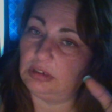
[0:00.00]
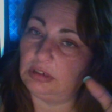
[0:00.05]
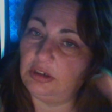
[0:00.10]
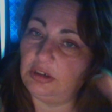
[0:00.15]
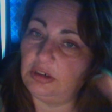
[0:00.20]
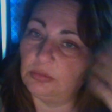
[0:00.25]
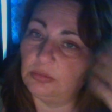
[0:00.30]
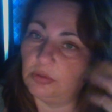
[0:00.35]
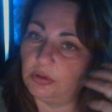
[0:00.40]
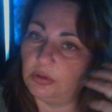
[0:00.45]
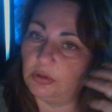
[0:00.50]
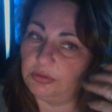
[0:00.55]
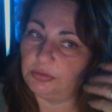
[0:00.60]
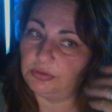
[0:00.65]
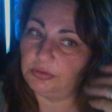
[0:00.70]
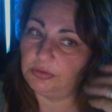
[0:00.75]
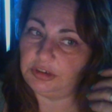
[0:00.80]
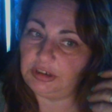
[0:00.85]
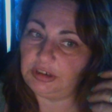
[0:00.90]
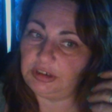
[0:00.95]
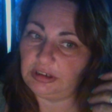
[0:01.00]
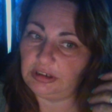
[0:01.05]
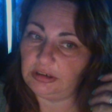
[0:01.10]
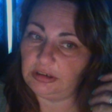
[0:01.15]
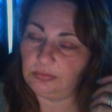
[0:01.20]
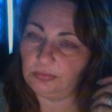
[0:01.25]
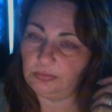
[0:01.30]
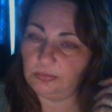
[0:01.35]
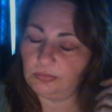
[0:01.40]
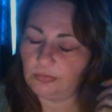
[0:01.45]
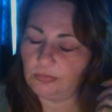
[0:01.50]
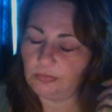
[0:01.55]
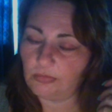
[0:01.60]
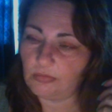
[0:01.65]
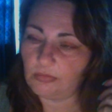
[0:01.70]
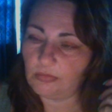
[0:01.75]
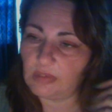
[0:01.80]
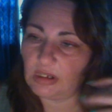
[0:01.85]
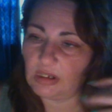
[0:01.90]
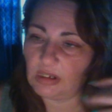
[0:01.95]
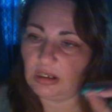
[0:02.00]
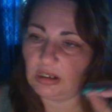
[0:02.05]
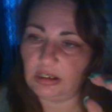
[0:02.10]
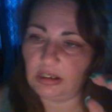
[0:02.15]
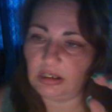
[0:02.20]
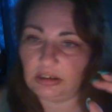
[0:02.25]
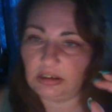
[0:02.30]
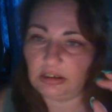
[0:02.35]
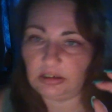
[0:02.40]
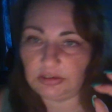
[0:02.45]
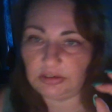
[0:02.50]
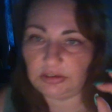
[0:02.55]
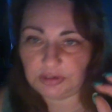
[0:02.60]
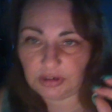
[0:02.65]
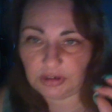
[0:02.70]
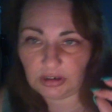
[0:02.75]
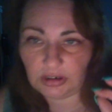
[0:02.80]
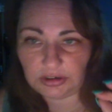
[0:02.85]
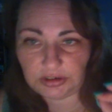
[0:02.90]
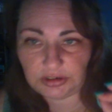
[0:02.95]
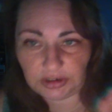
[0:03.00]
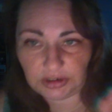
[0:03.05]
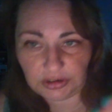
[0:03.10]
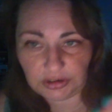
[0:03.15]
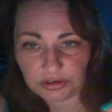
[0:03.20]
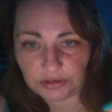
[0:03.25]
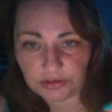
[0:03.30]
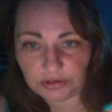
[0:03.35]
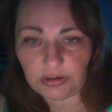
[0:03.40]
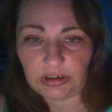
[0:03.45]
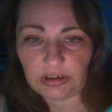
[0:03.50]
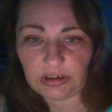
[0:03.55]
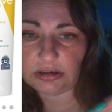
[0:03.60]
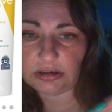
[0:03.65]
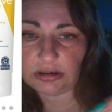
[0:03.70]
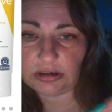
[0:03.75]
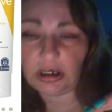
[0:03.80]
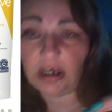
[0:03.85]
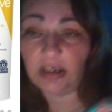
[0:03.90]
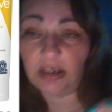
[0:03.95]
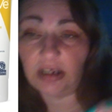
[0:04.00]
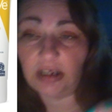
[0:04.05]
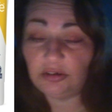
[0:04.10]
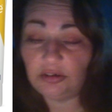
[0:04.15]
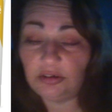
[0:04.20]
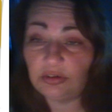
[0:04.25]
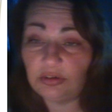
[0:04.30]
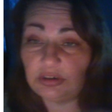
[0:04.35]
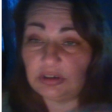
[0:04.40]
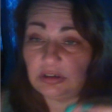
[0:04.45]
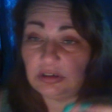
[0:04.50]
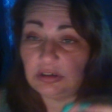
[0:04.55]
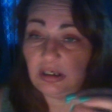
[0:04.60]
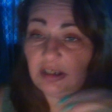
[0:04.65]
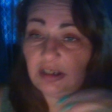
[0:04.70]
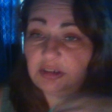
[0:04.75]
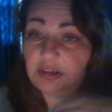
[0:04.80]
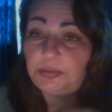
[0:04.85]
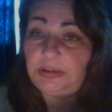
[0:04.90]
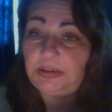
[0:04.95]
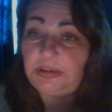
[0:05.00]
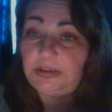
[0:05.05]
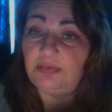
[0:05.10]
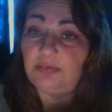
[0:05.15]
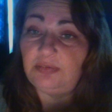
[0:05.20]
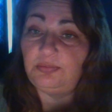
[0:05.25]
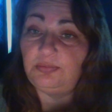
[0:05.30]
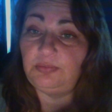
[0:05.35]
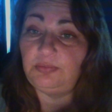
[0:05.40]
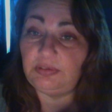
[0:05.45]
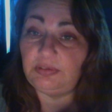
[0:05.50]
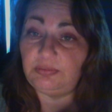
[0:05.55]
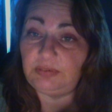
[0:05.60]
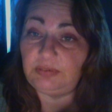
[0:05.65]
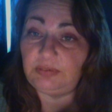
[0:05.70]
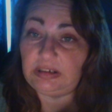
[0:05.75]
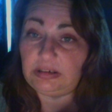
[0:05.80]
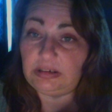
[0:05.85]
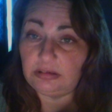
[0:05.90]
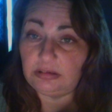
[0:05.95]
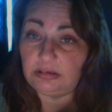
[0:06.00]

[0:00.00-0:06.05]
your morning routine is a sunscreen. I use SPF 50.